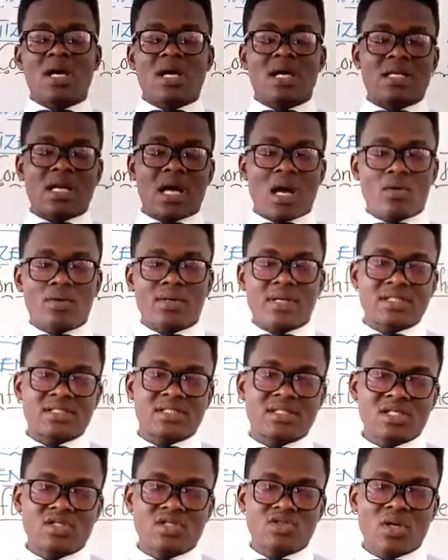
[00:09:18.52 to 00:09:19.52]
Now the
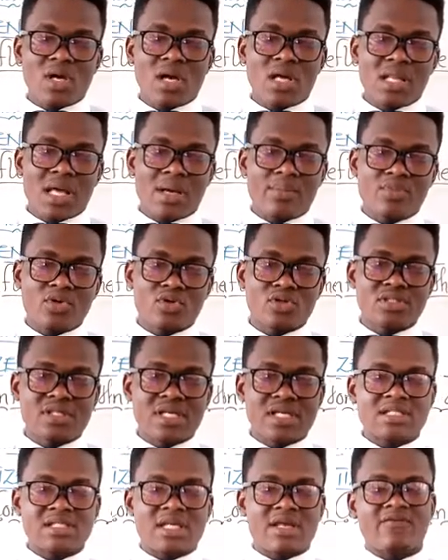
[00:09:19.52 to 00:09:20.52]
sexual abuse, this